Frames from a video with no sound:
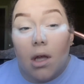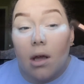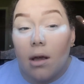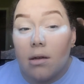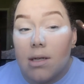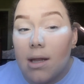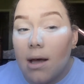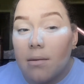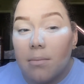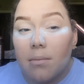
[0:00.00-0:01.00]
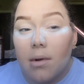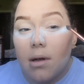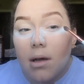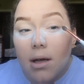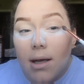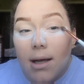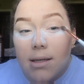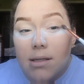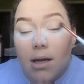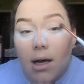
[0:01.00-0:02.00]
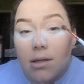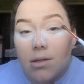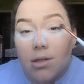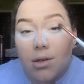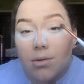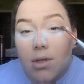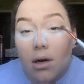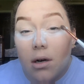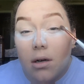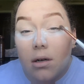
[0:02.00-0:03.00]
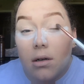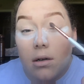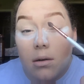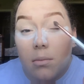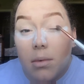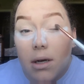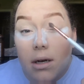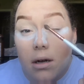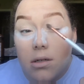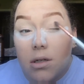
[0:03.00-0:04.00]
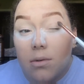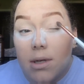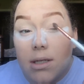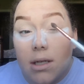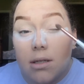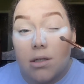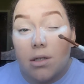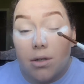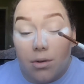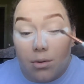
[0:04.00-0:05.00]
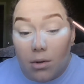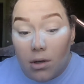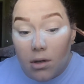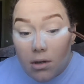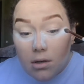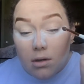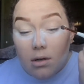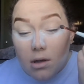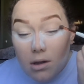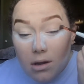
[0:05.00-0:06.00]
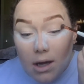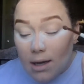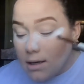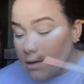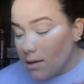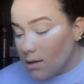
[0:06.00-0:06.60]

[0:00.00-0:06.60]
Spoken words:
Can y'all see that? It's not too dark, but it also isn't too light.